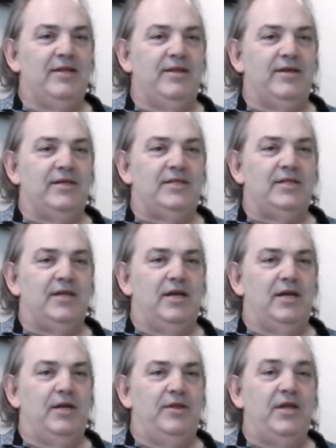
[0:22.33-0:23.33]
that
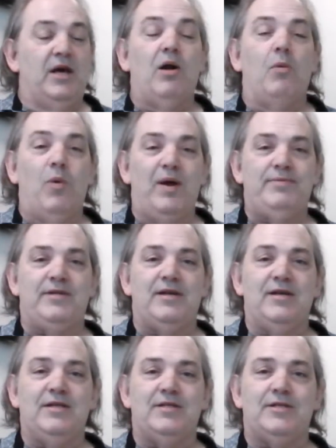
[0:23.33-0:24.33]
there are
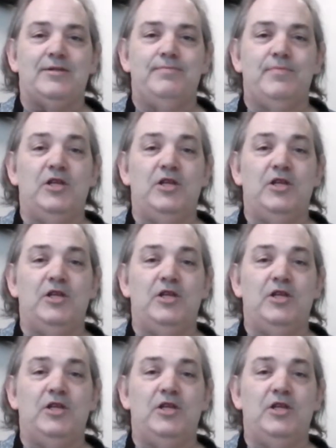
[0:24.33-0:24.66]
websites